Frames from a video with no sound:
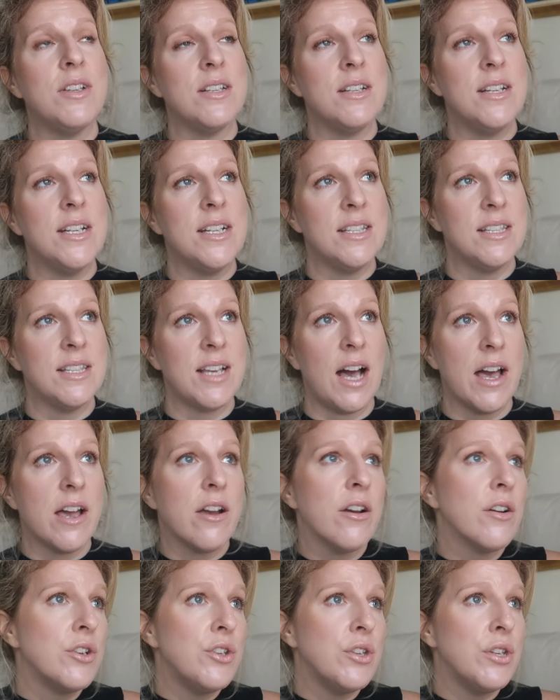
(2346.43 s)
the
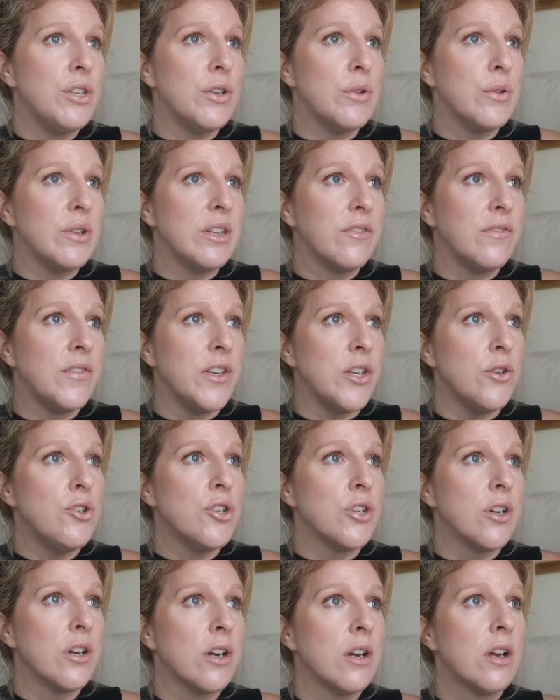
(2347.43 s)
desire to do in the
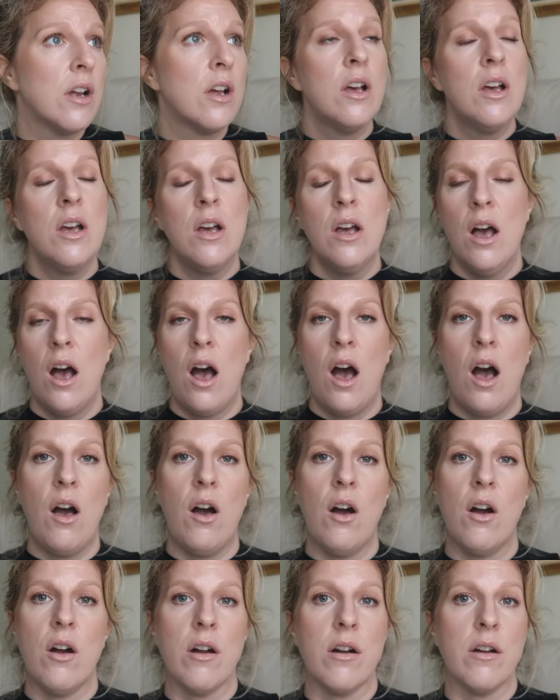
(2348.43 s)
future
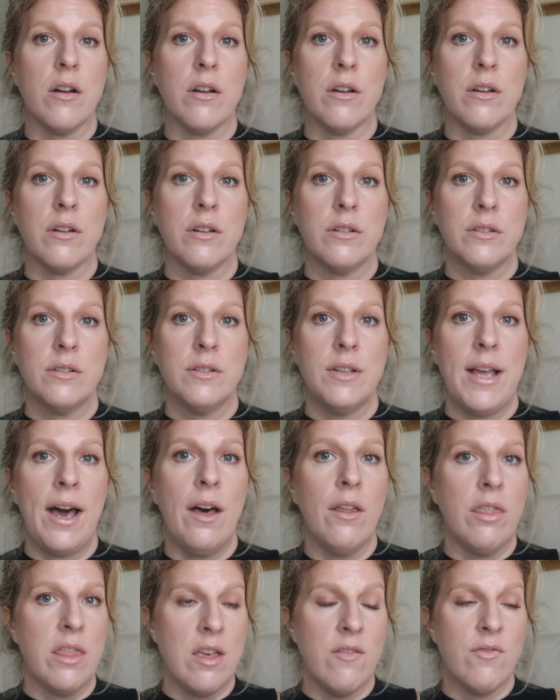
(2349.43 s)
are
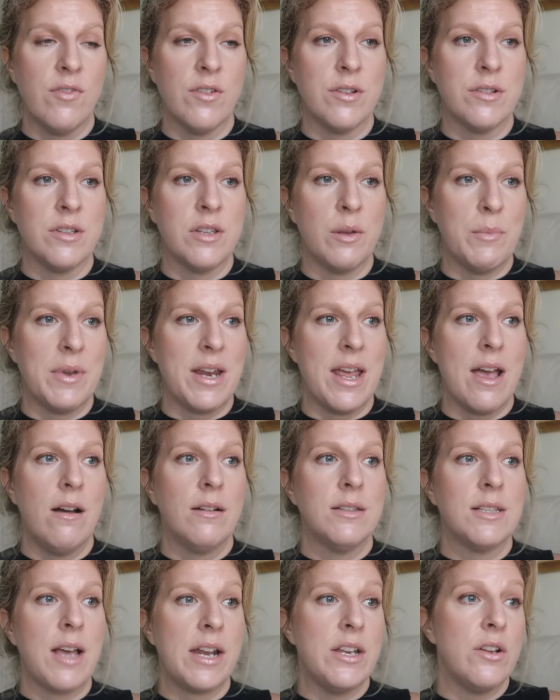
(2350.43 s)
healthy for somebody
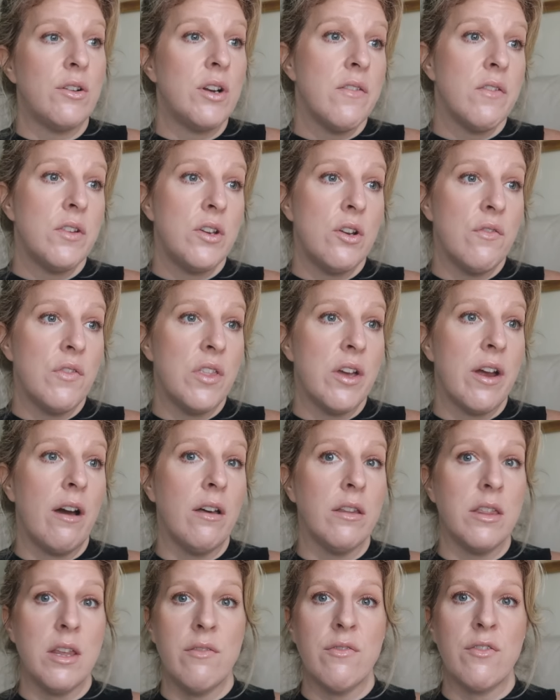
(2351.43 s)
else. I don't even know if they're
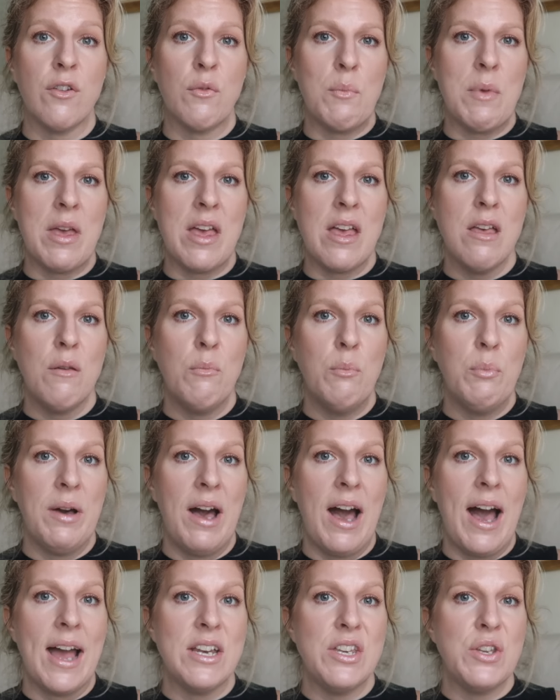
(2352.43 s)
healthy for me, but
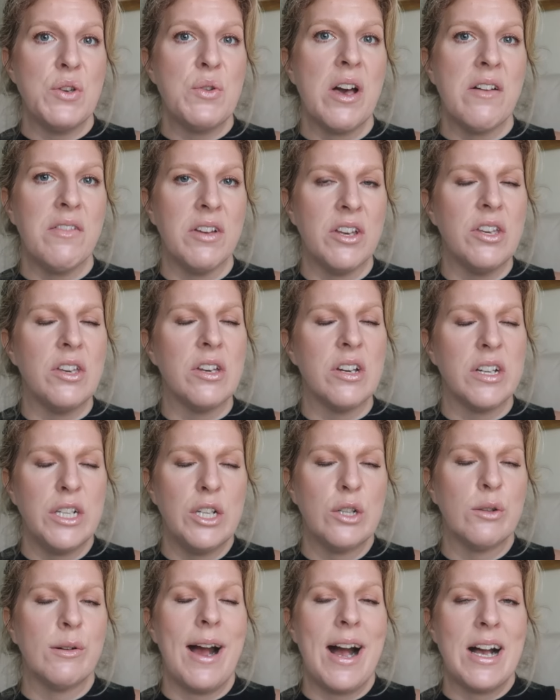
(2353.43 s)
I do have a good
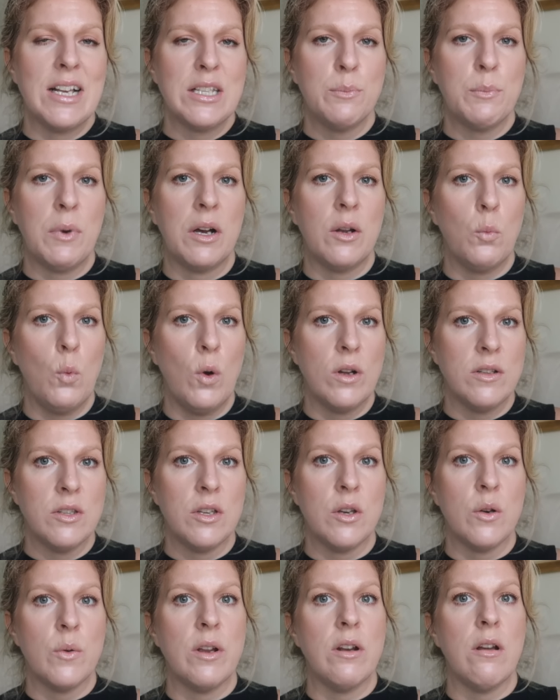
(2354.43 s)
grasp on what's
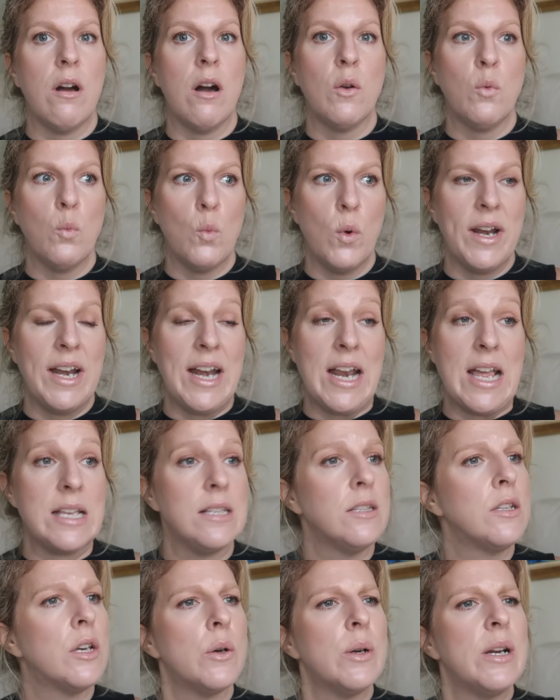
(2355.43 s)
going on when it
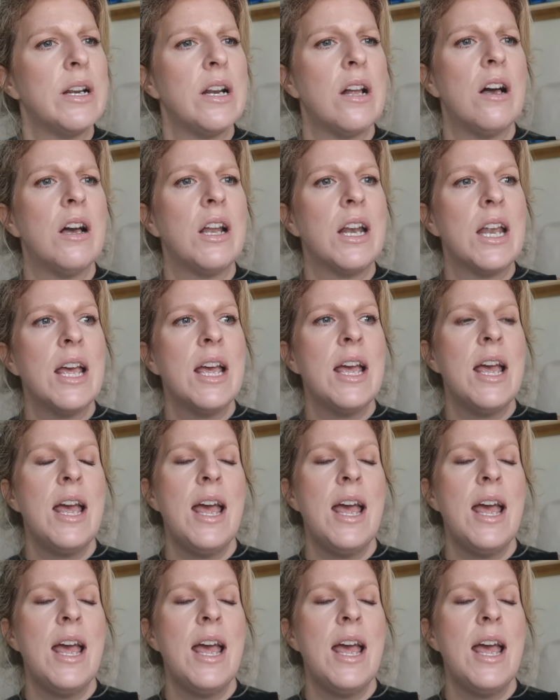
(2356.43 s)
is going on.